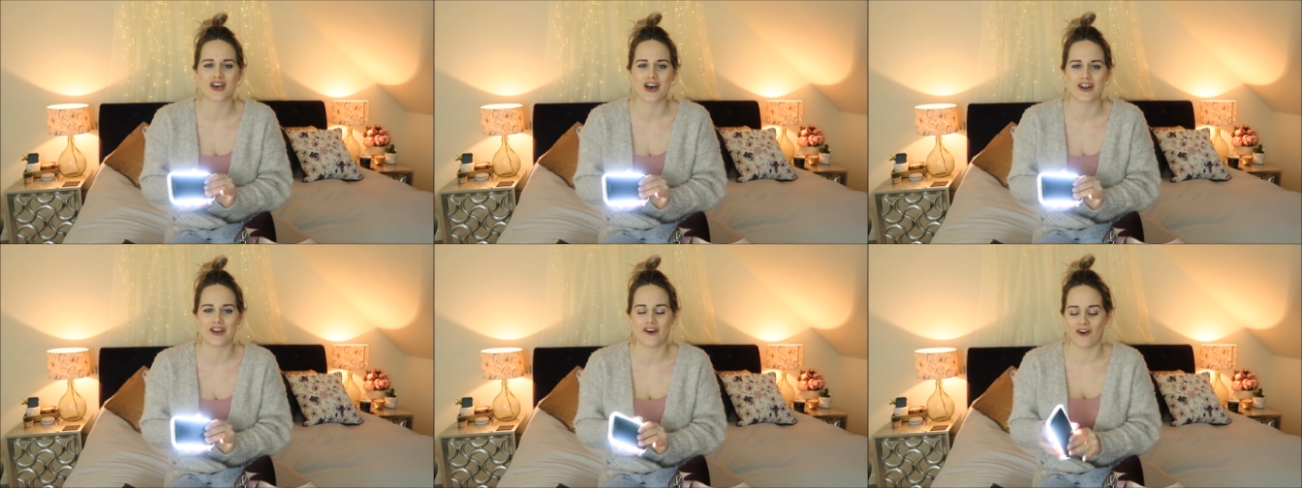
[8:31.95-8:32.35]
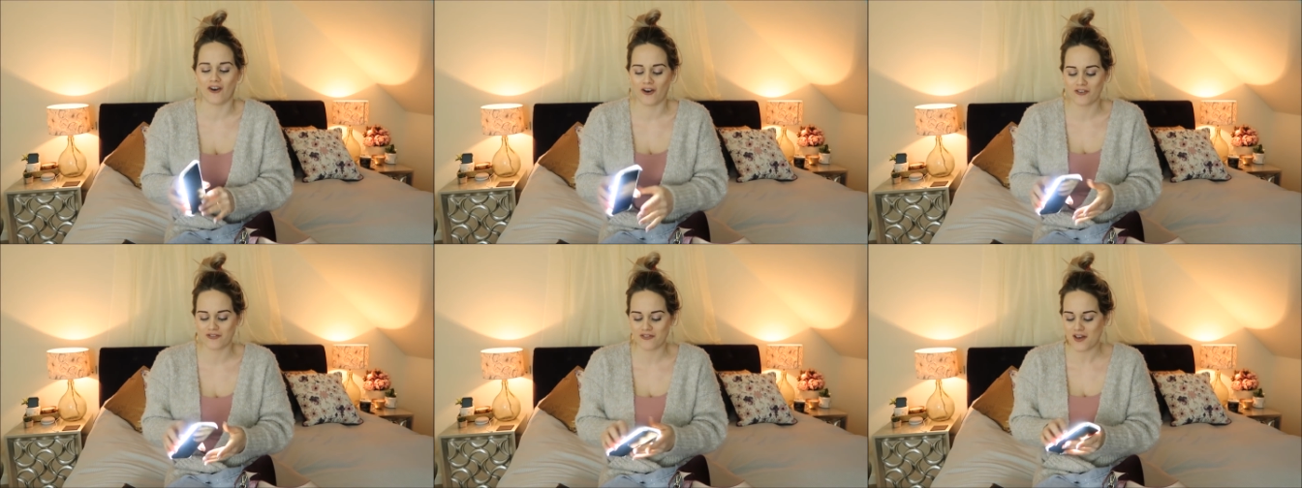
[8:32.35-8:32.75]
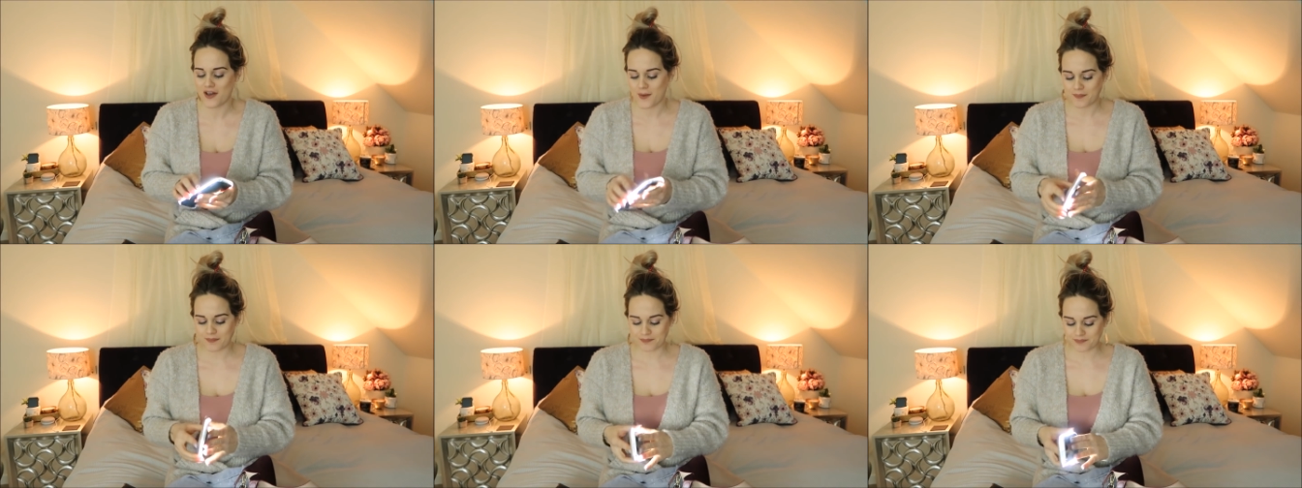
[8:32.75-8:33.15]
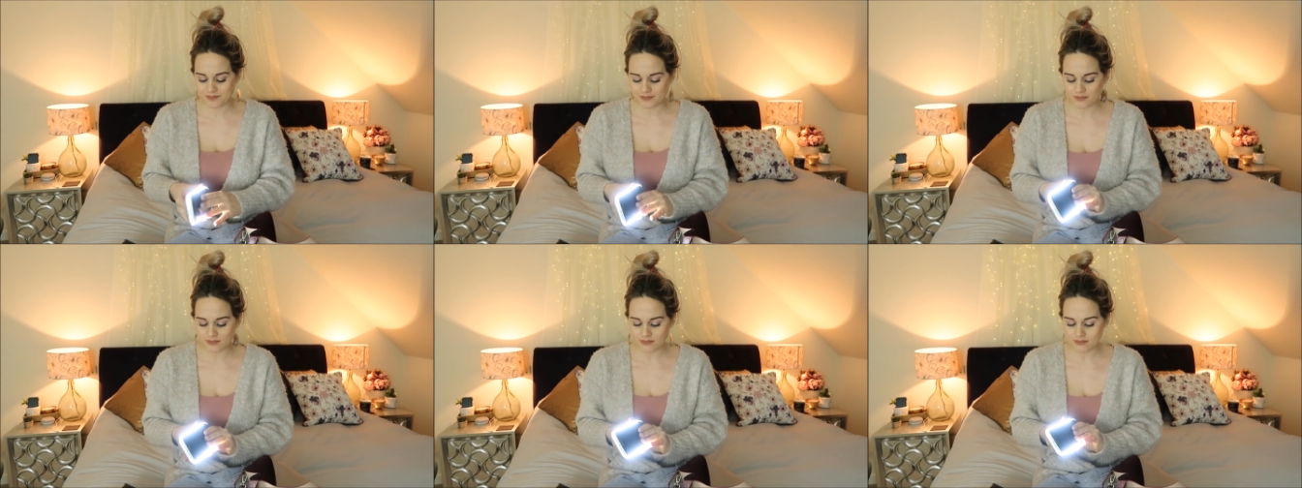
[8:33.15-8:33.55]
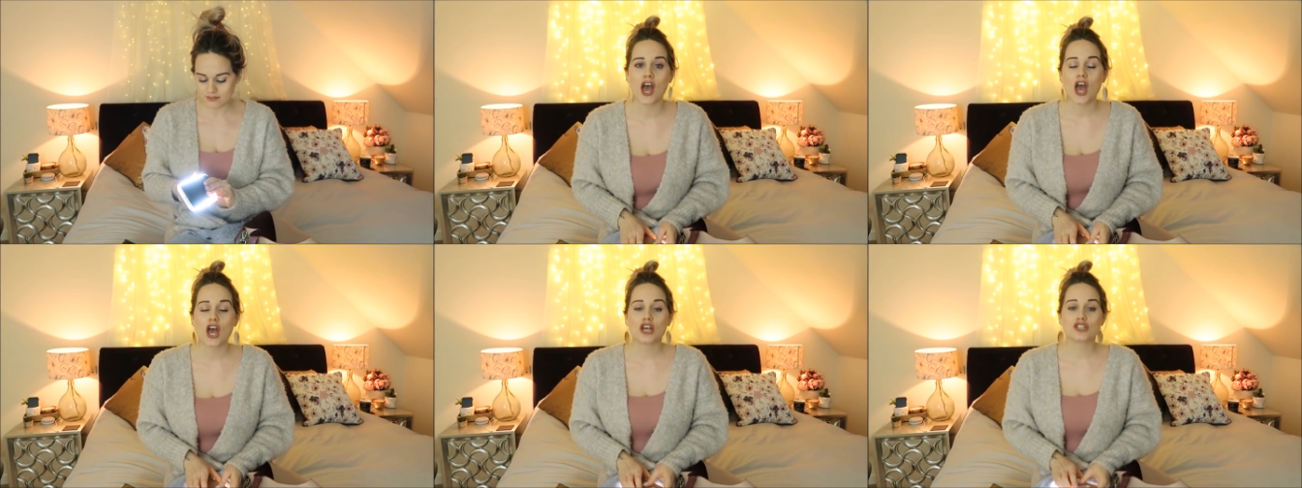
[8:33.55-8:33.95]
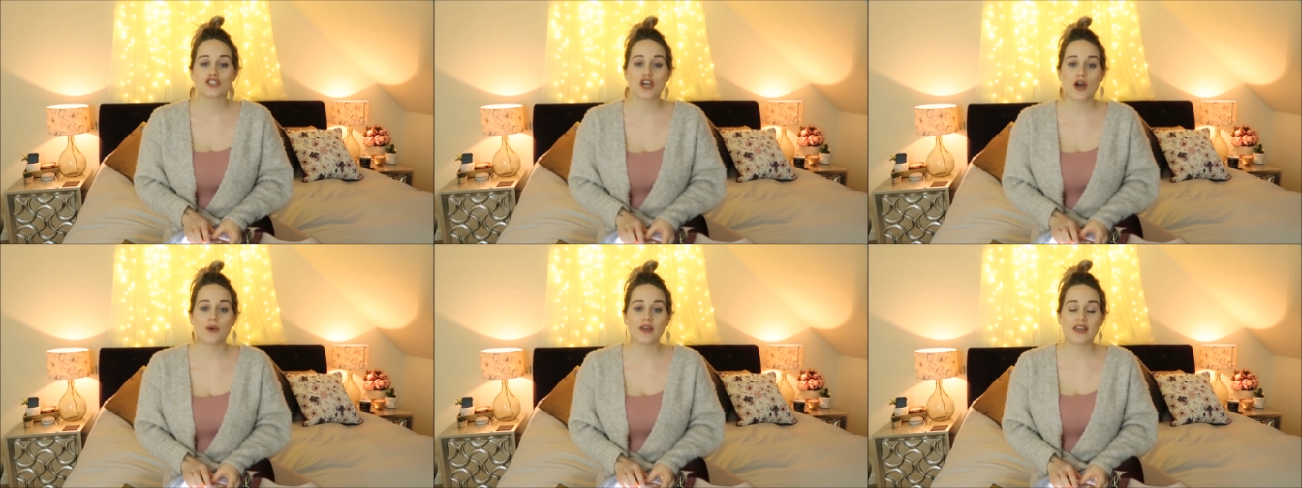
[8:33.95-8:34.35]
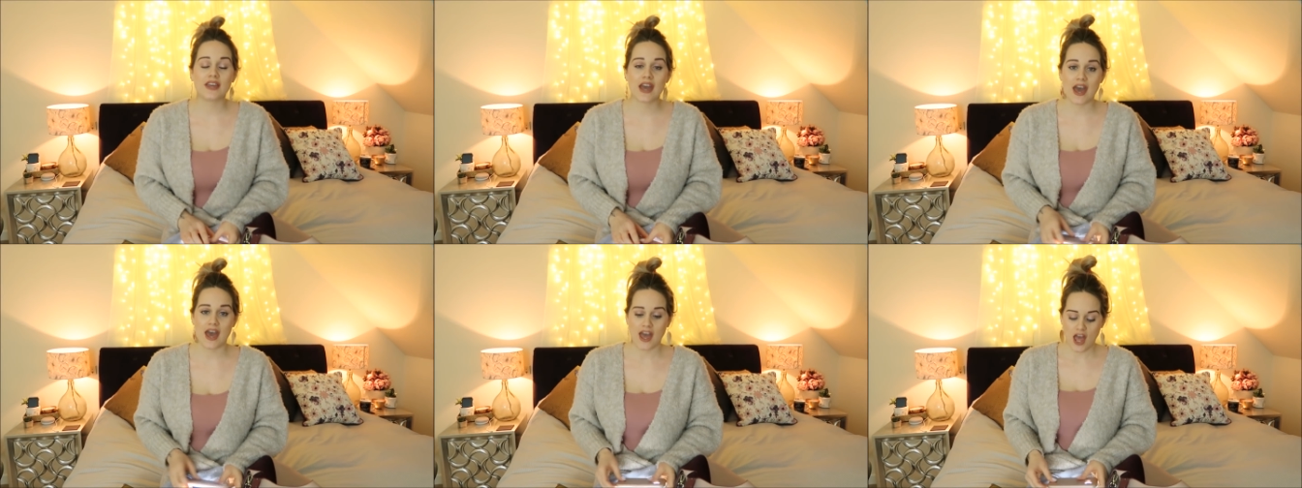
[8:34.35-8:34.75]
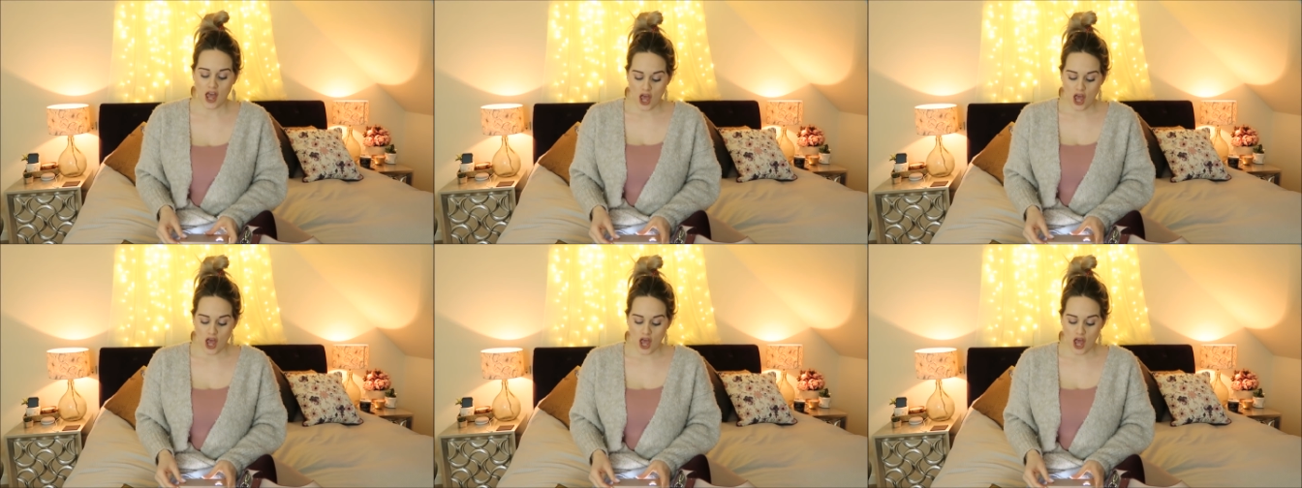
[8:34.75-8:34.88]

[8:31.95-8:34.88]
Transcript: turn it off. So yeah.